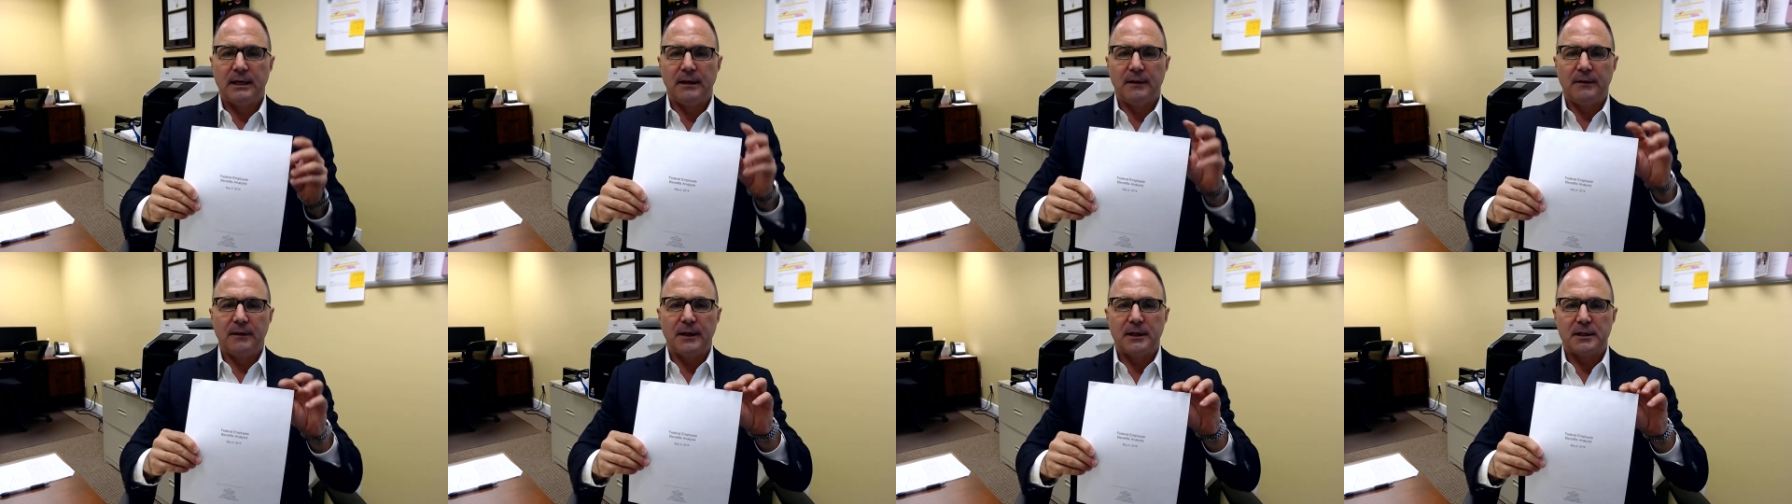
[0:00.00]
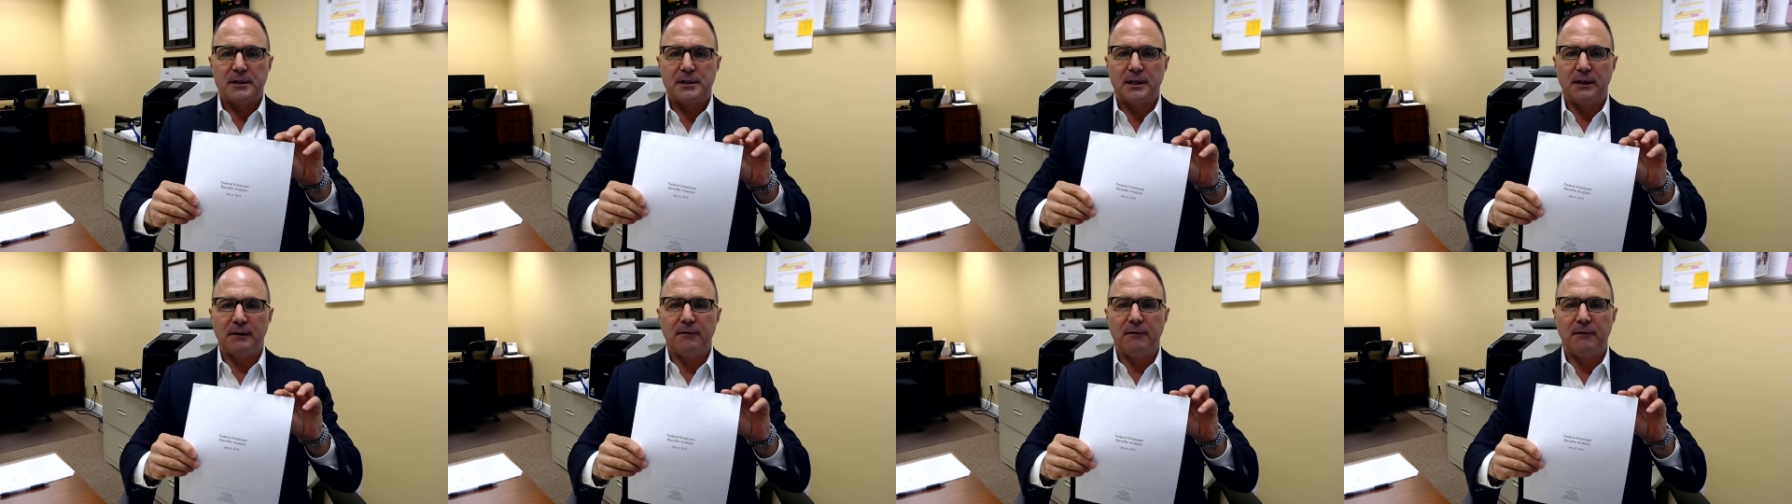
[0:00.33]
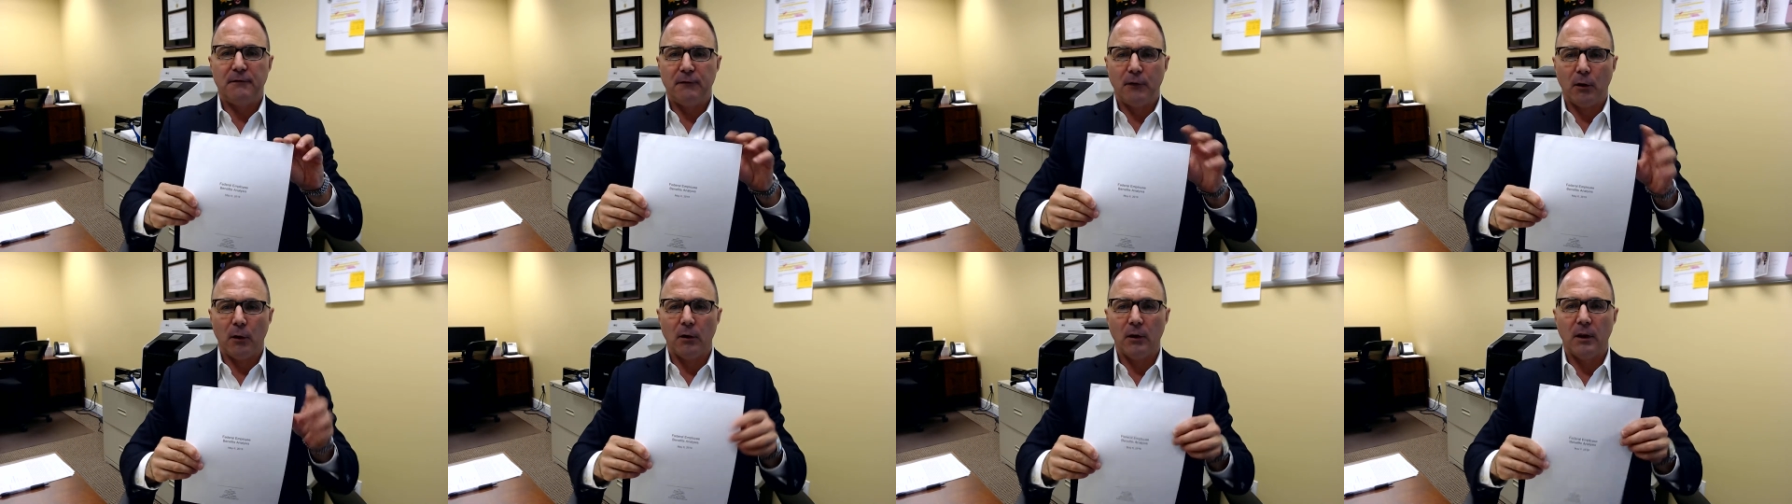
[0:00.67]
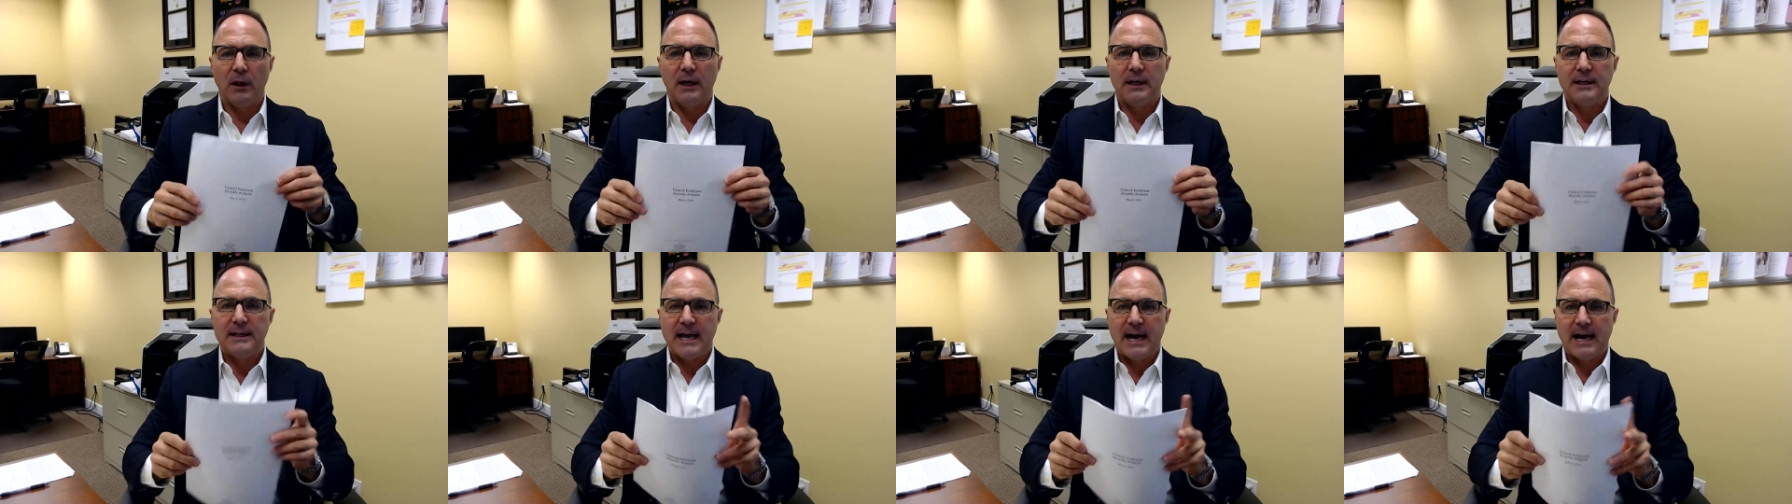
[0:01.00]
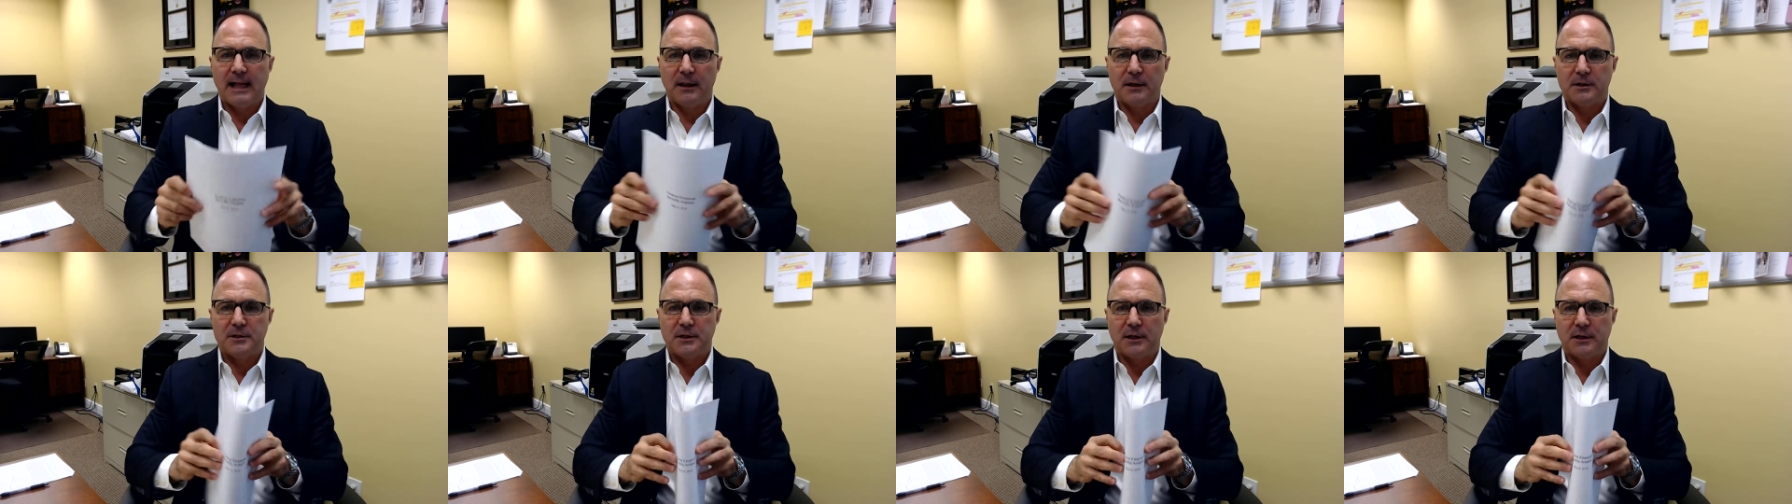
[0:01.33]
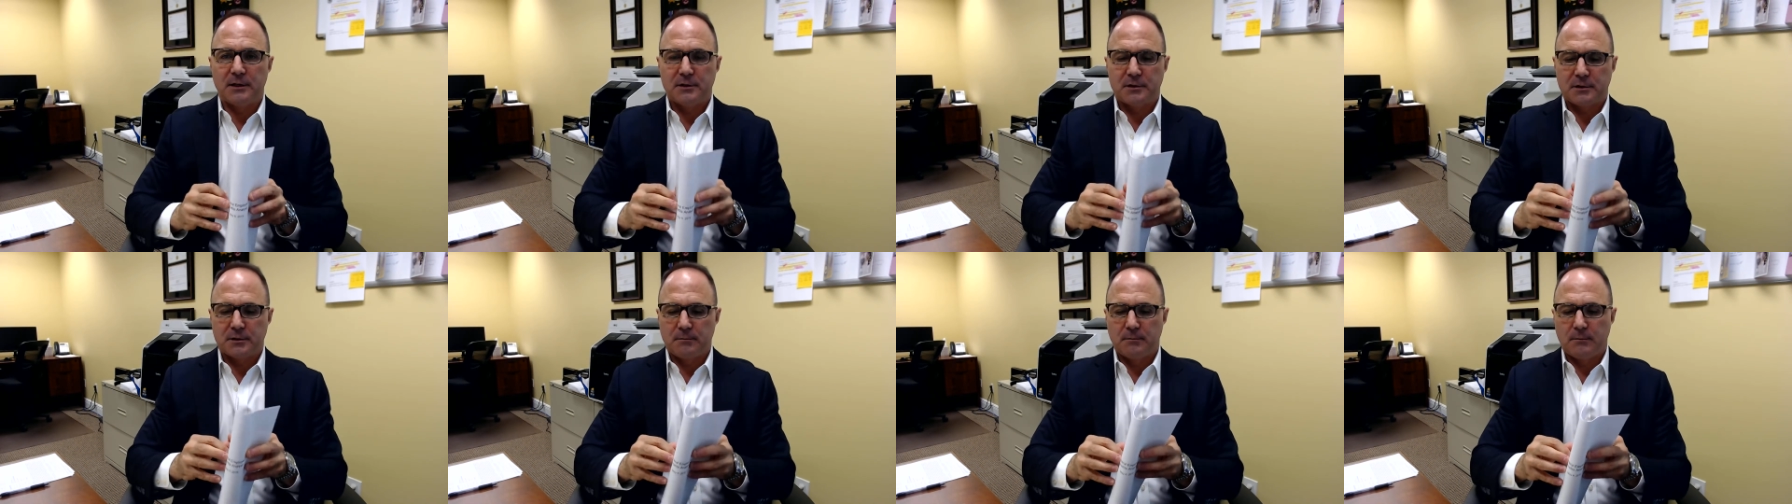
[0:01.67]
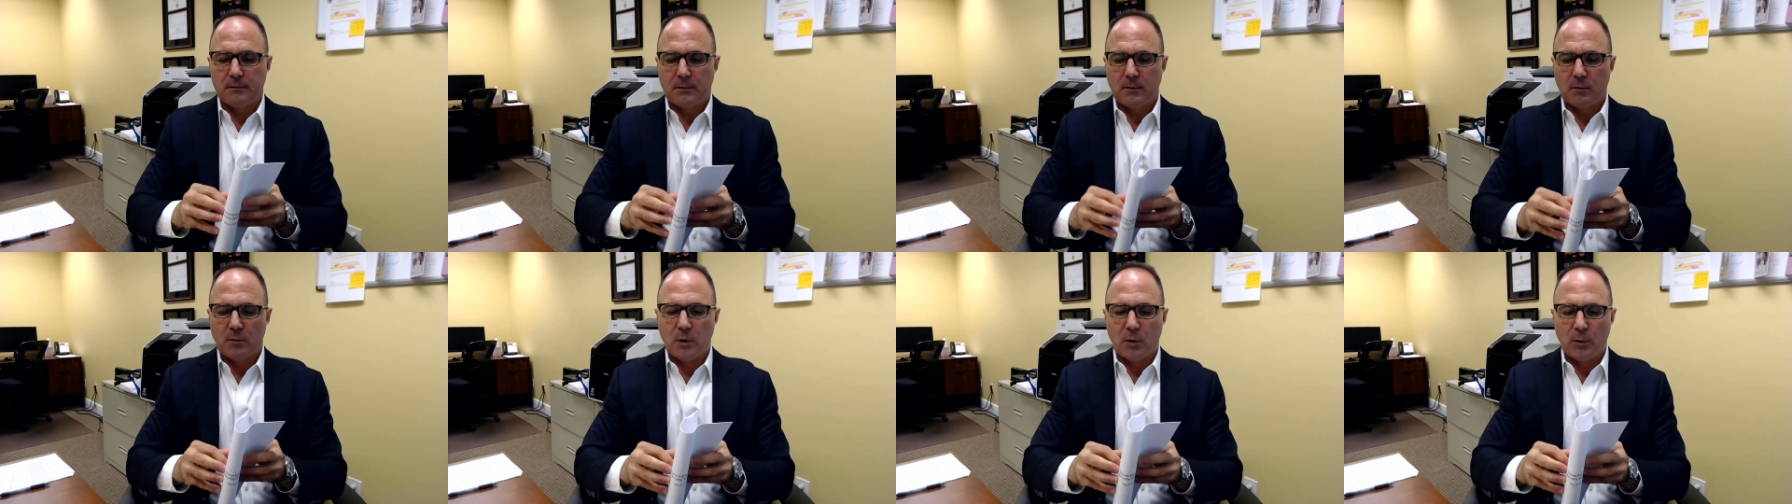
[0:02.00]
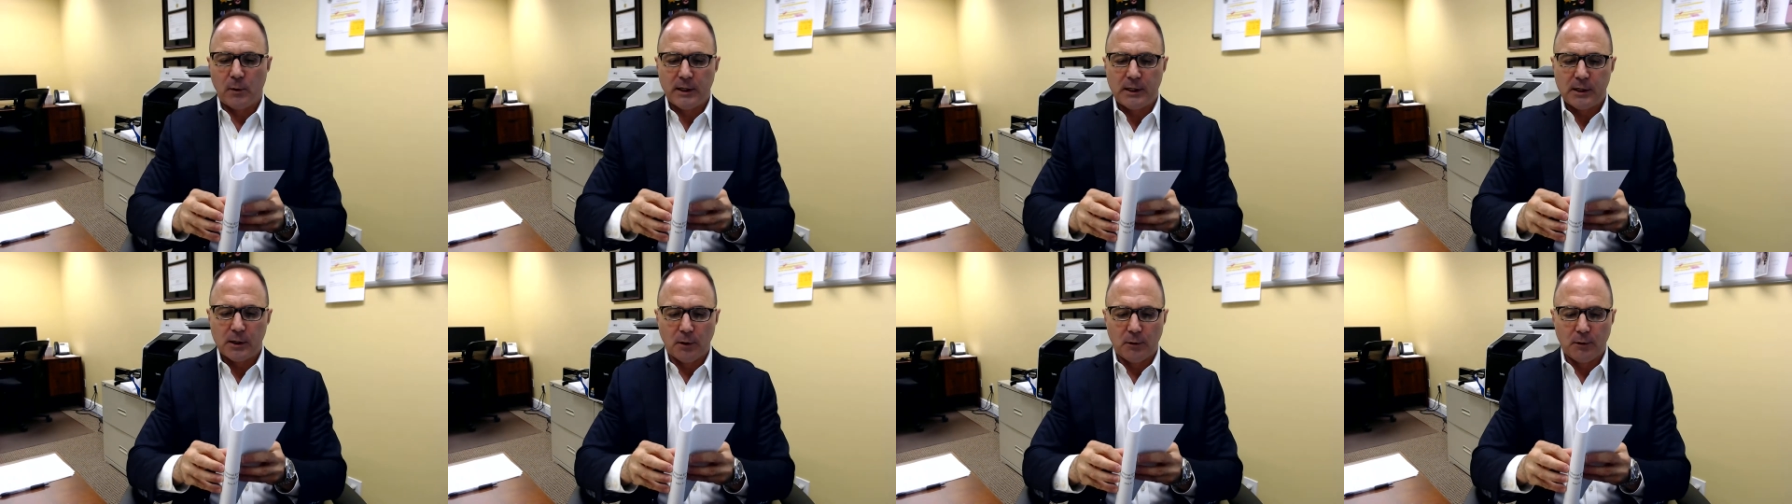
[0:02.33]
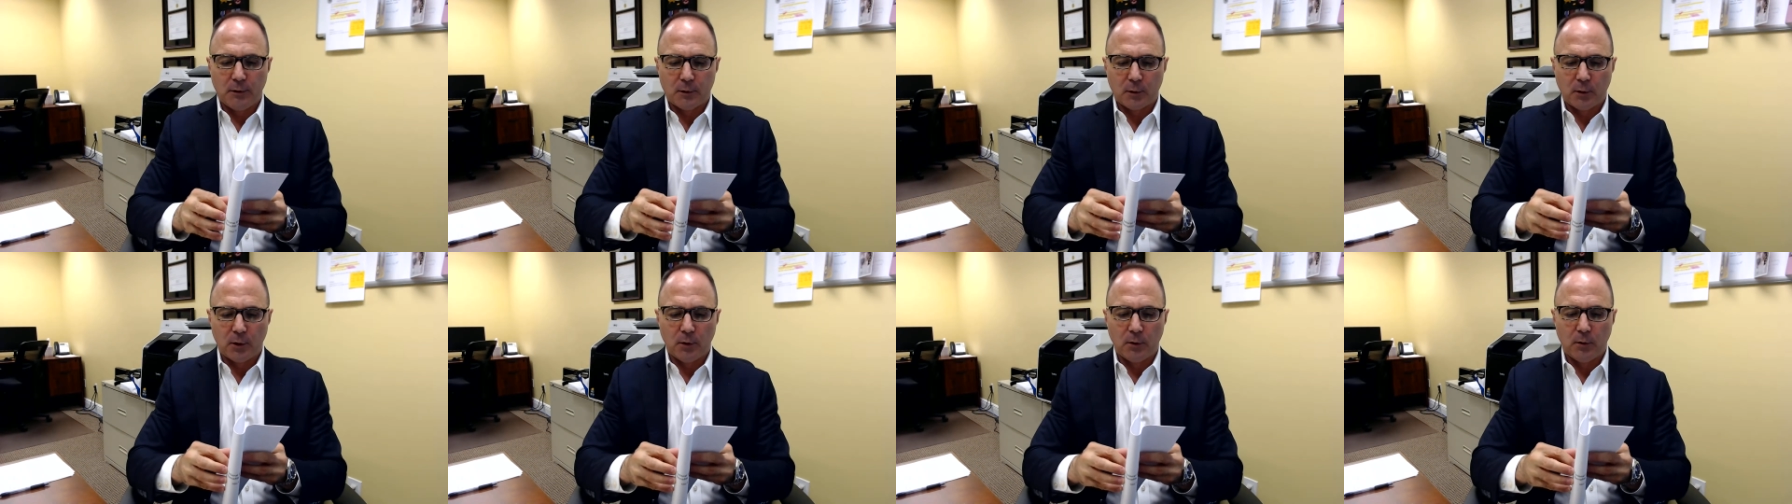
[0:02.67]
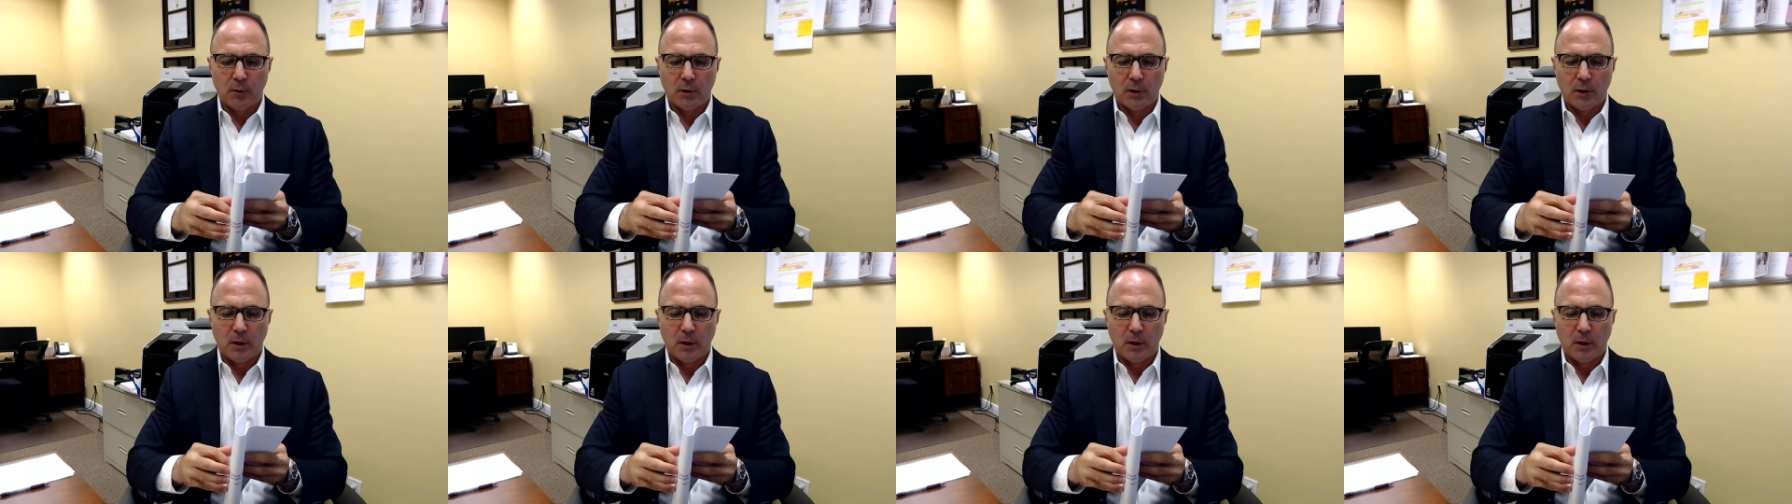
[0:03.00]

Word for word: that is the full analysis where we go through